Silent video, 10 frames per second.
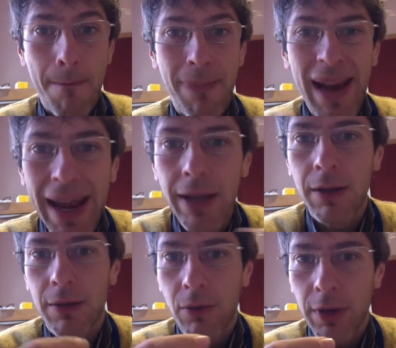
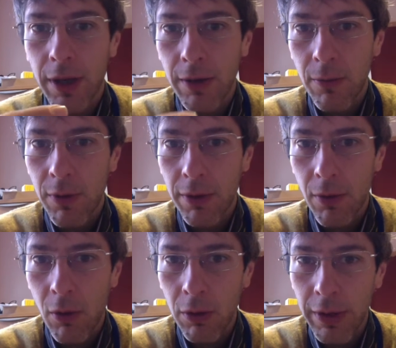play okay with
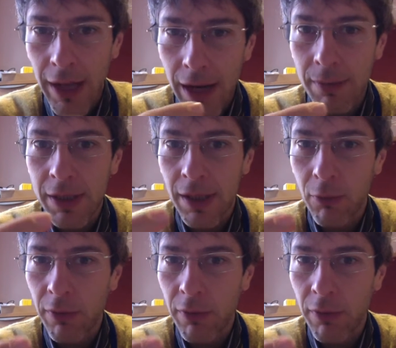all the elements that